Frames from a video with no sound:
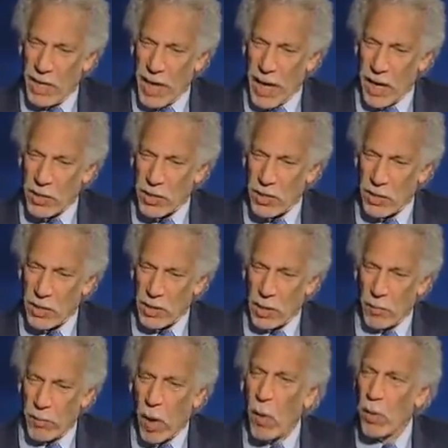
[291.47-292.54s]
has
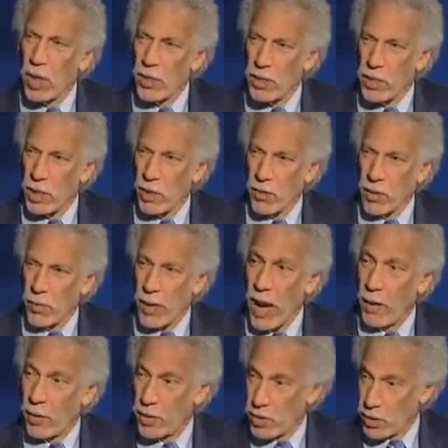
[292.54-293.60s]
components that are the
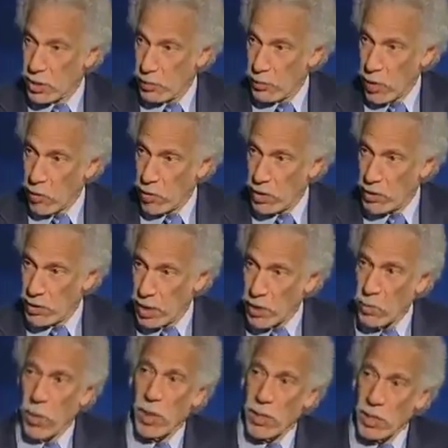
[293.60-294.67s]
parent's component
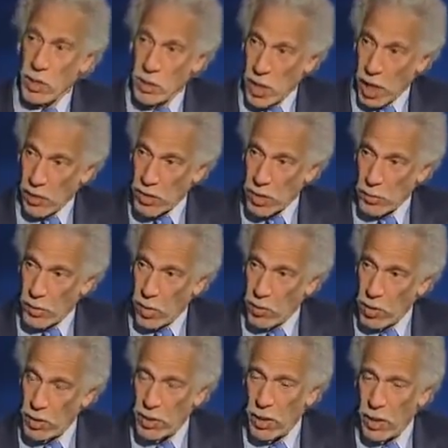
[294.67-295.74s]
as well as the child's
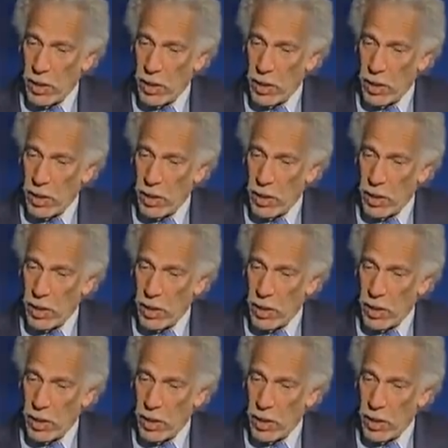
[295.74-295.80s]
component,